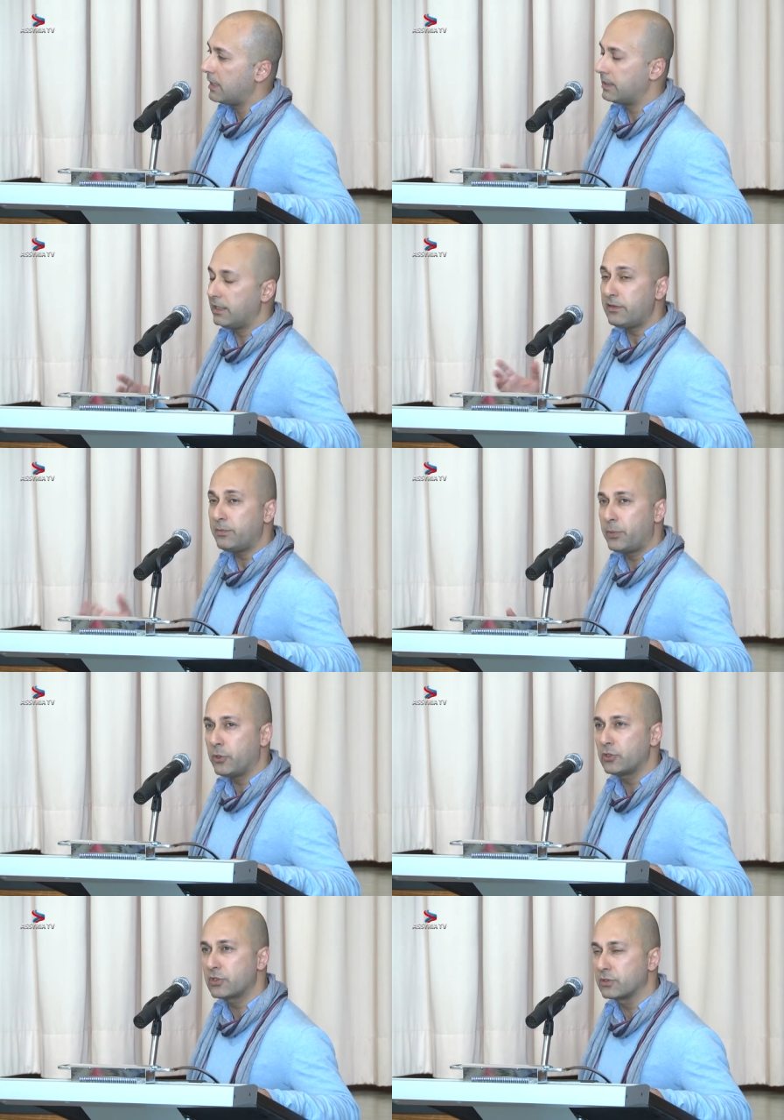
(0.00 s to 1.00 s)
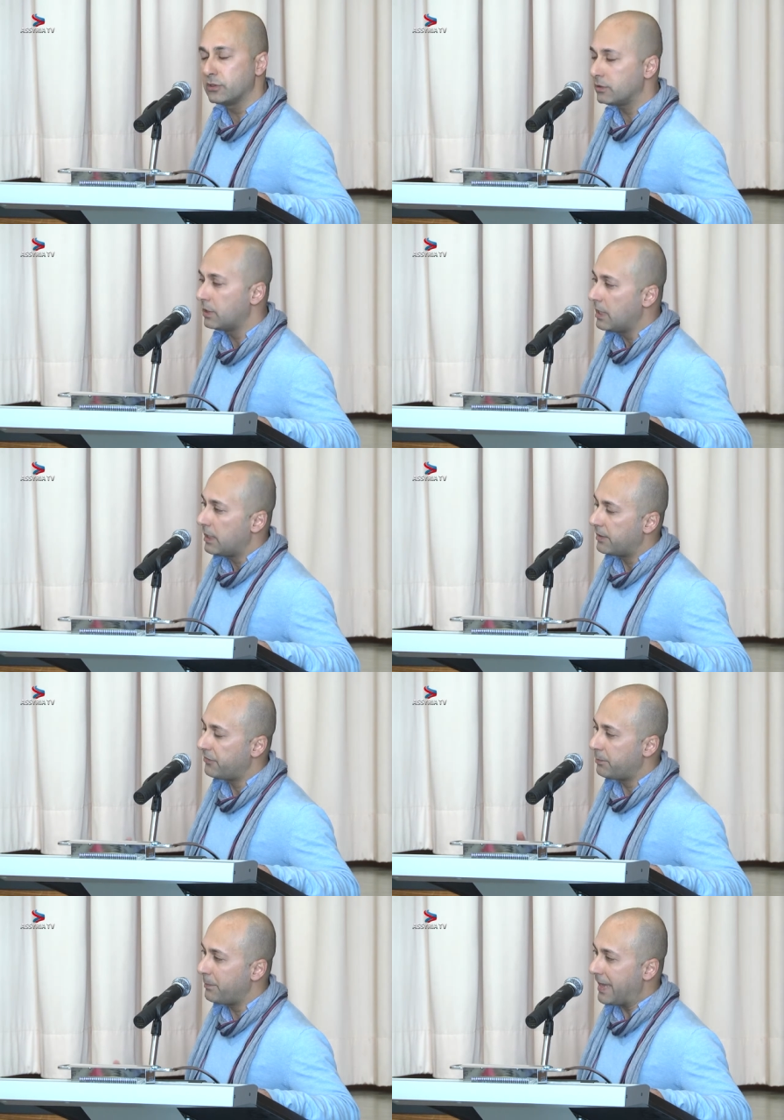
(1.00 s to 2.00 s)
Another person,
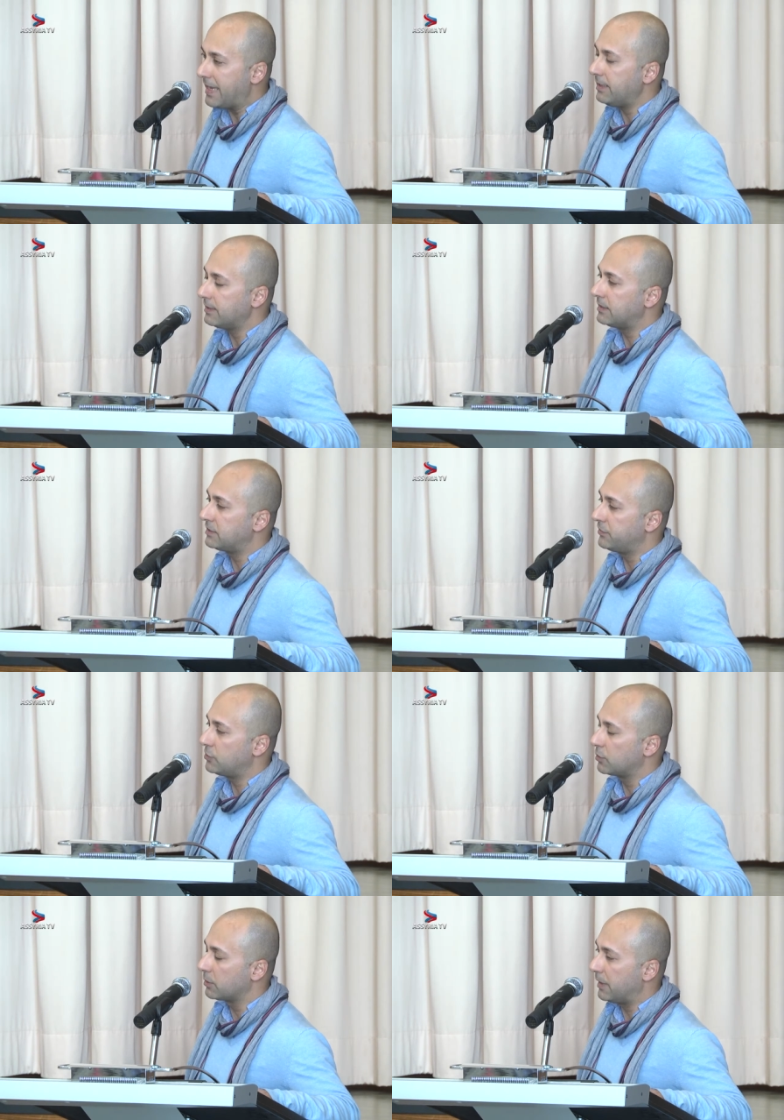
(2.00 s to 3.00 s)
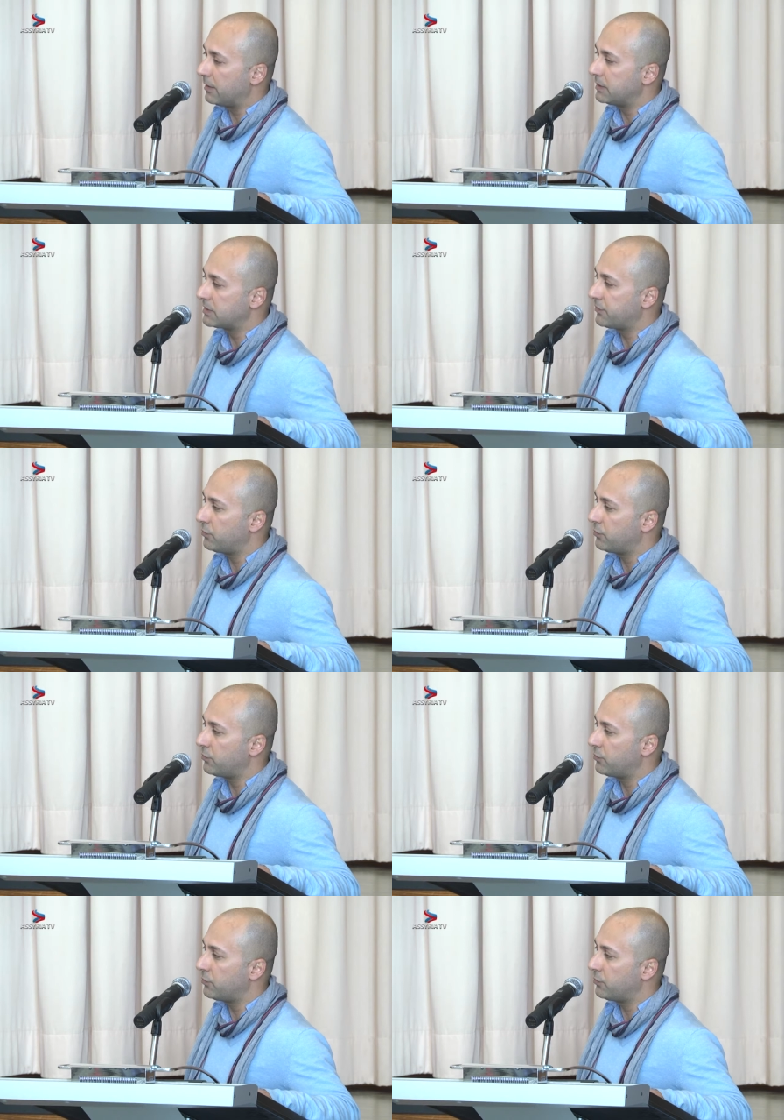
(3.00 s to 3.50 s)
a male individual about his